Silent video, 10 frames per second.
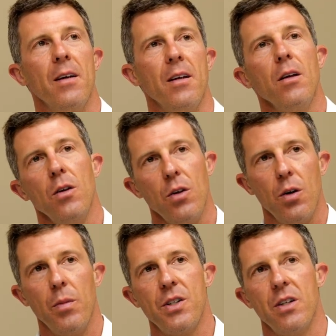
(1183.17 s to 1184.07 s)

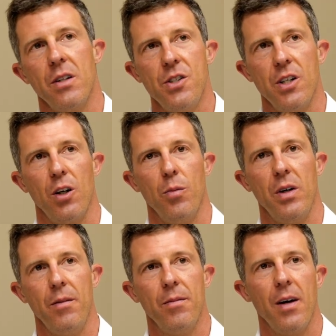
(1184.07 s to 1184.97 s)
you mentioned the
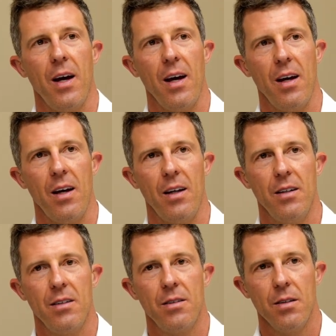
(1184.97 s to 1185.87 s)
gentleman
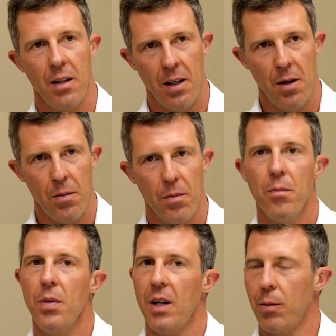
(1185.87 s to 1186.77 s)
and
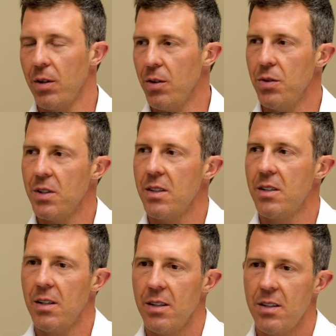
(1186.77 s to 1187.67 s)
him being able to use
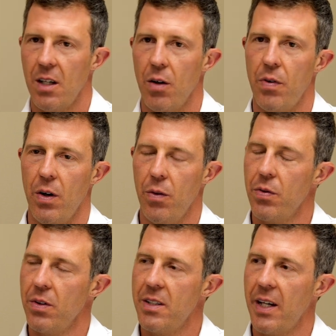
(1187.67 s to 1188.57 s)
his cell phone
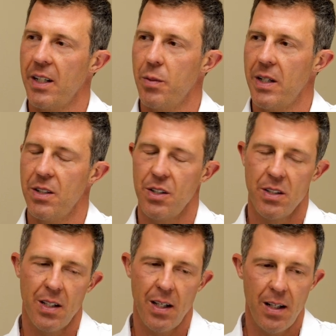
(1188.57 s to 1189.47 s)
for the text
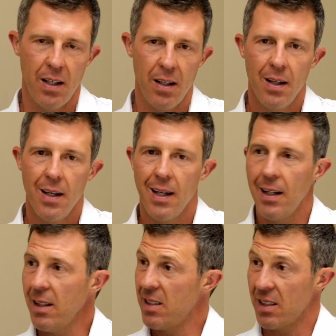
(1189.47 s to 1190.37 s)
messages. Any
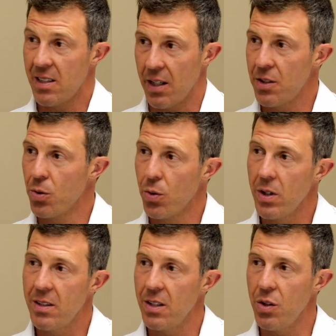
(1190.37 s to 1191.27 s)
success
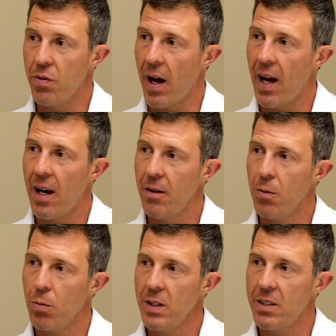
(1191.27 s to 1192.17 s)
stories that you've
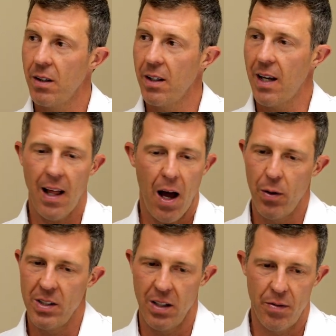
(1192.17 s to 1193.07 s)
had recently? I
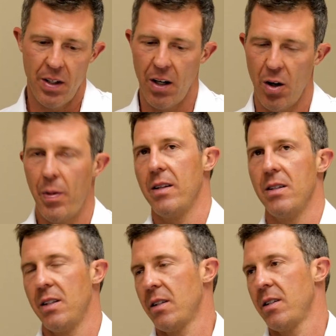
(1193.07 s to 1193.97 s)
always love to hear about the
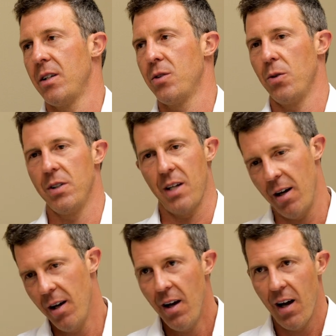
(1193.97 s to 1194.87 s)
success stories.
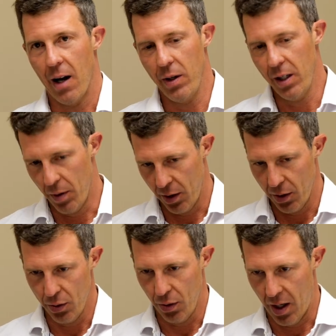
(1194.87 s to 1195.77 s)
I read them on
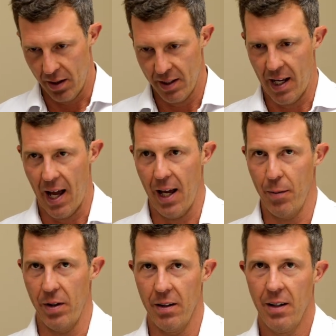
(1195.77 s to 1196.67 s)
Google all the
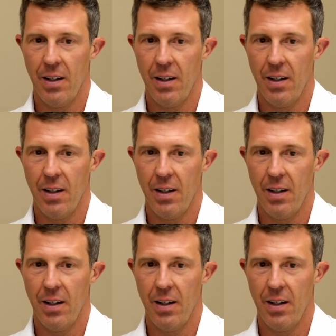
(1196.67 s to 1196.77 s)
time